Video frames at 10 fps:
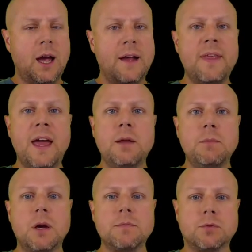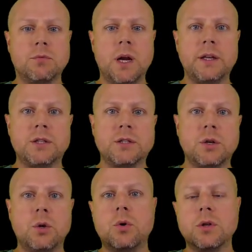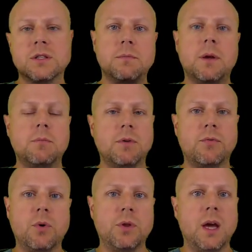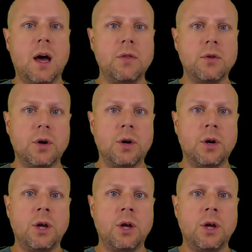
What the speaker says: And then it becomes a race to who can submit before the other.